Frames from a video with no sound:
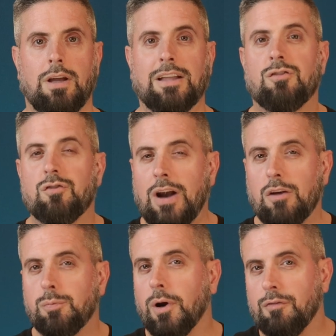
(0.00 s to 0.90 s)
In
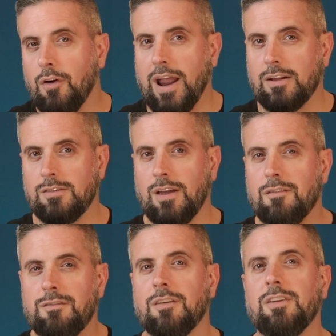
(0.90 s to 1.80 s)
Strasbourg, France, in
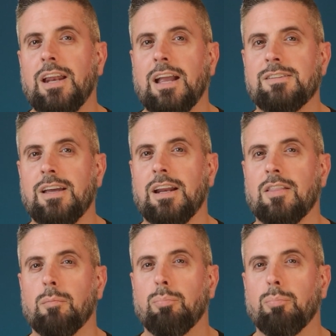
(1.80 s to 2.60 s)
1518, in the